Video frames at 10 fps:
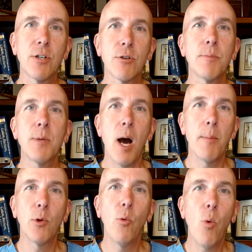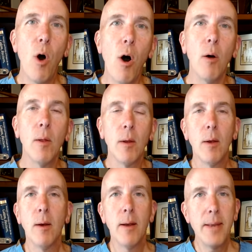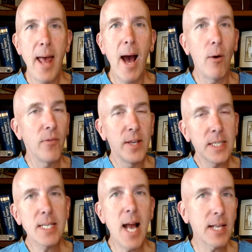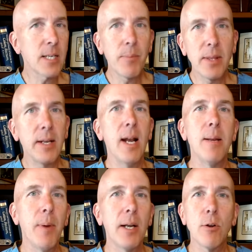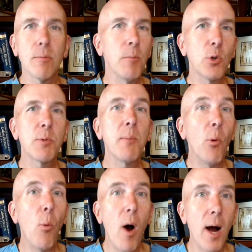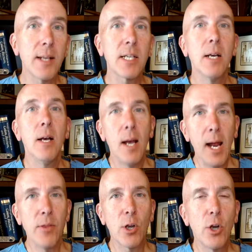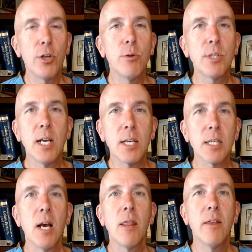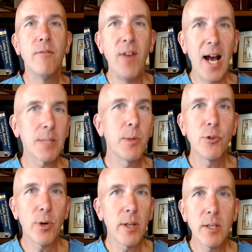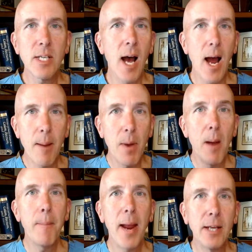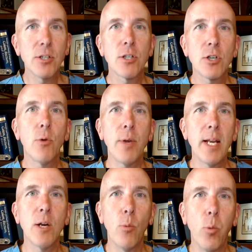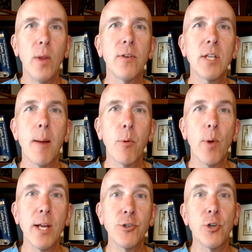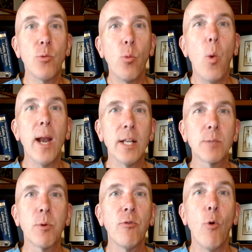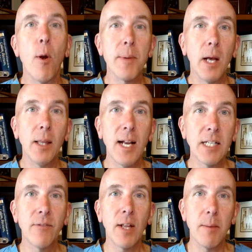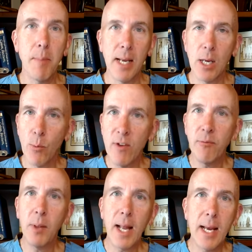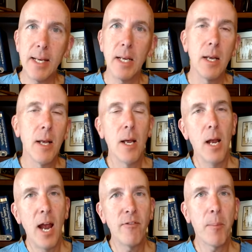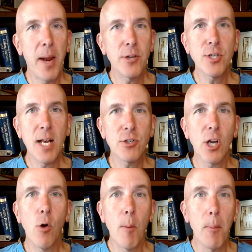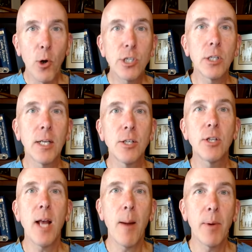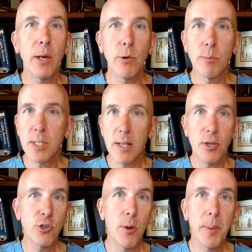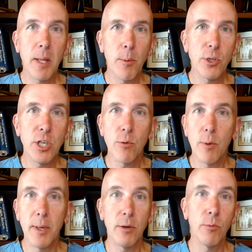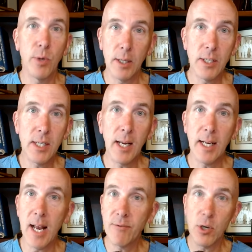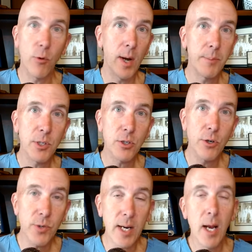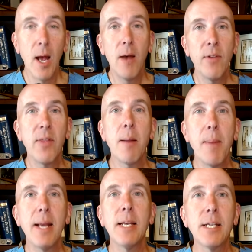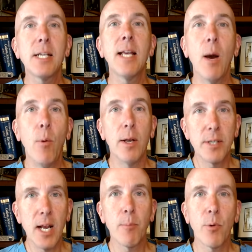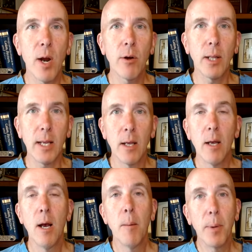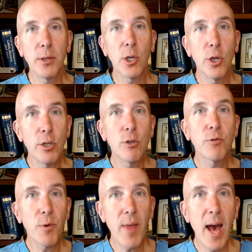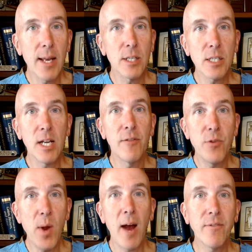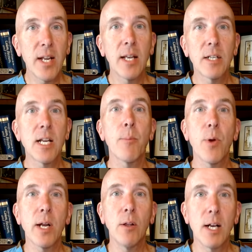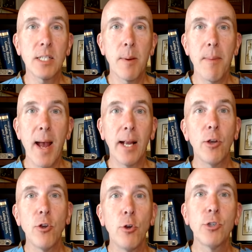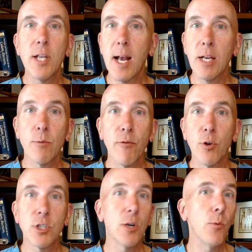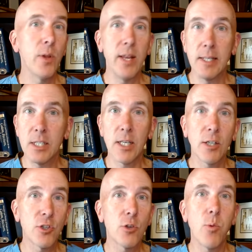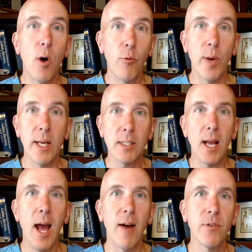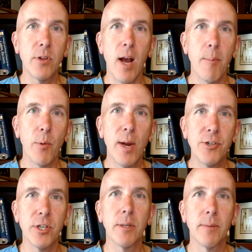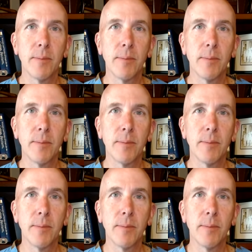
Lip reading: to your abdominal wall. Now, this is not something that anybody or most people want, and the good news is the vast majority of the time, patients don't need it with this operation when it's performed electively, meaning we've planned it. If a patient has to go emergently to the operating room, say they show up in the emergency room and are really sick and have to go right up to surgery, then they may need to get one temporarily. But the good news for that is if you have to get a temporary colostomy bag, usually I can reverse it within 6 to 12 weeks after the operation.